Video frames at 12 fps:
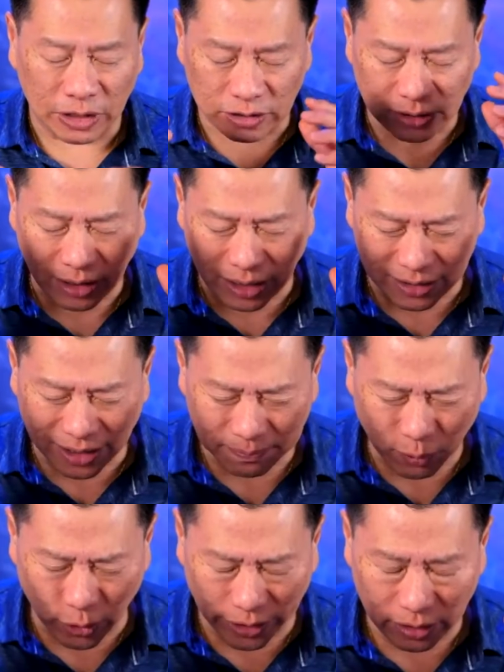Because at
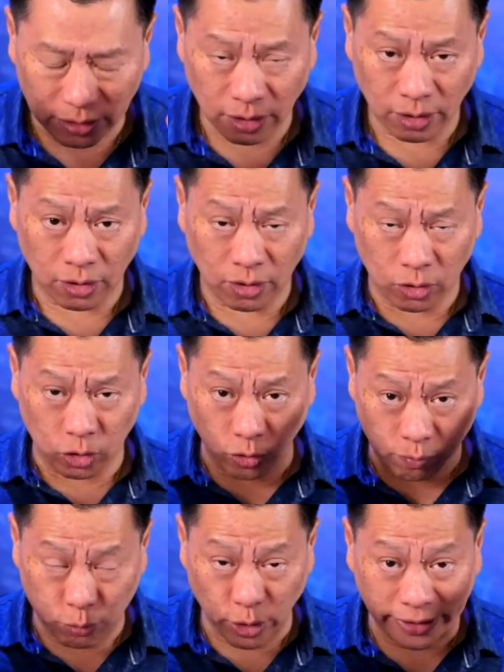that point,
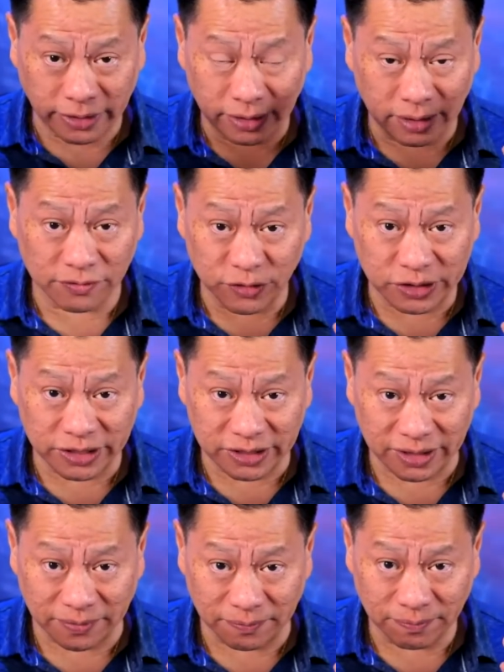your brain and nervous
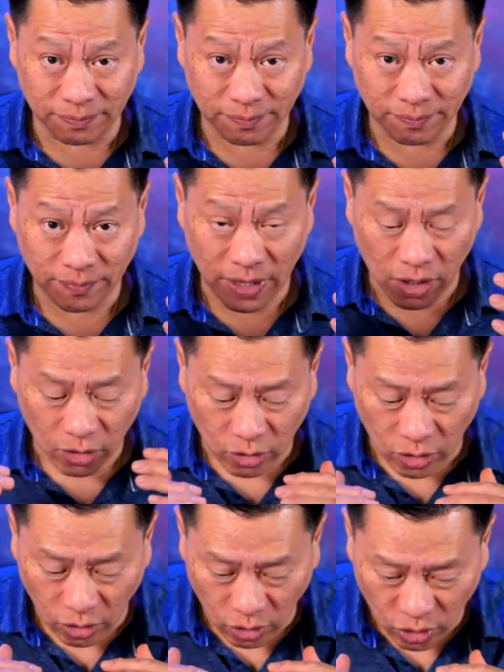system
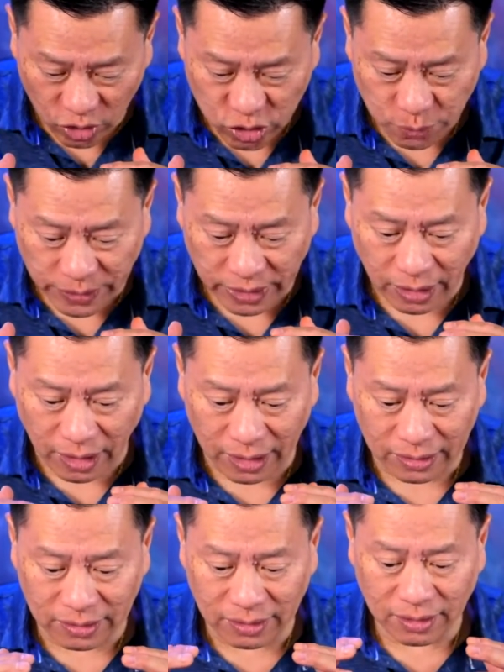goes
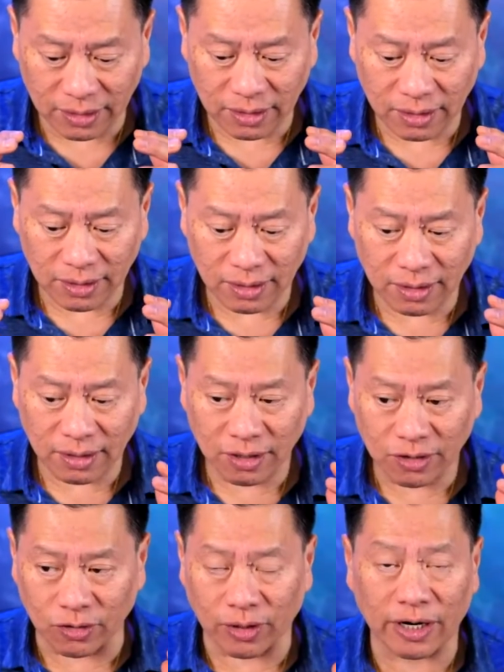beyond
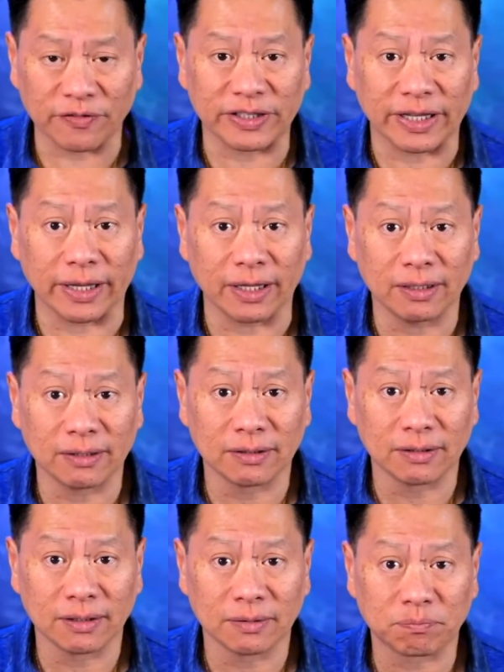your everyday
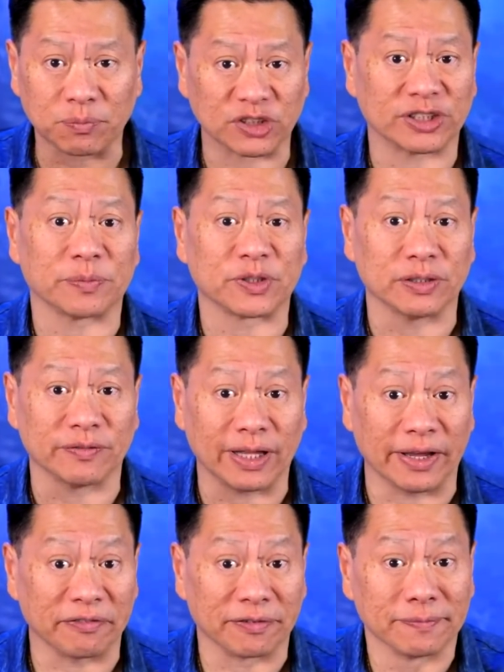perception
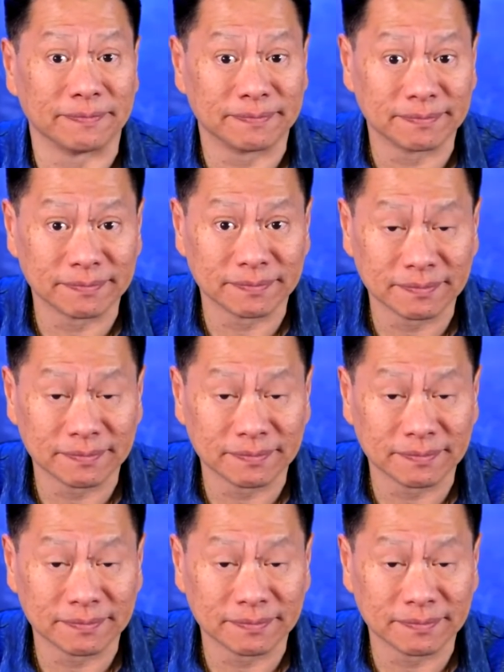of life.